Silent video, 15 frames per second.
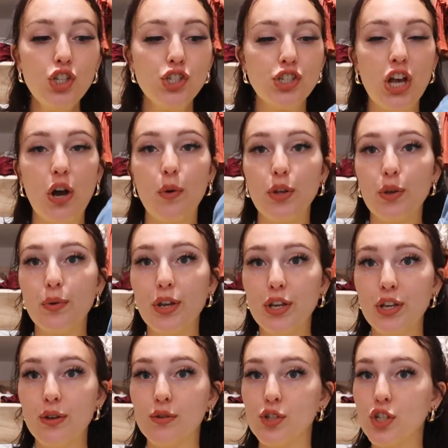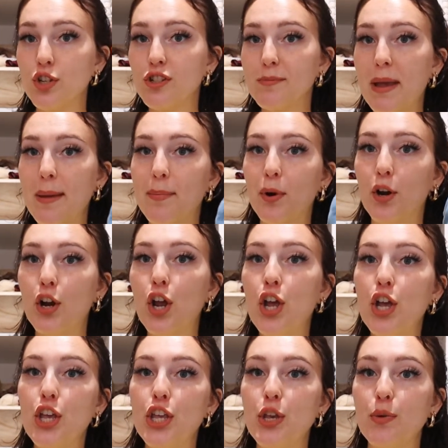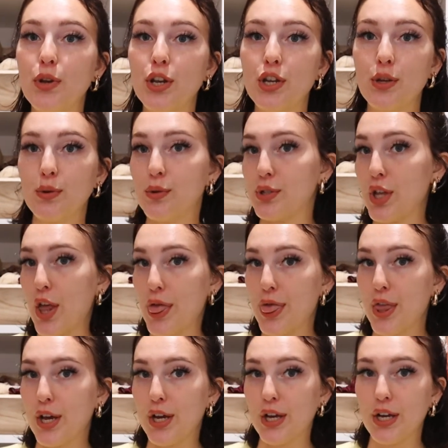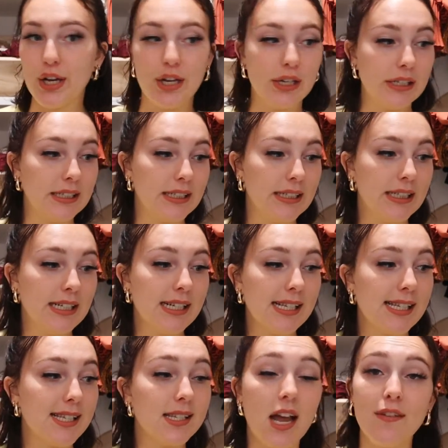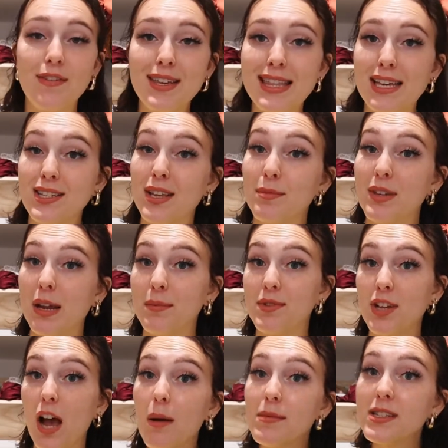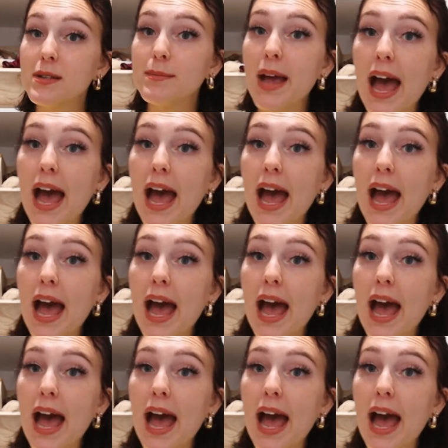So you can use newspaper, you can use the stuffing that sometimes comes in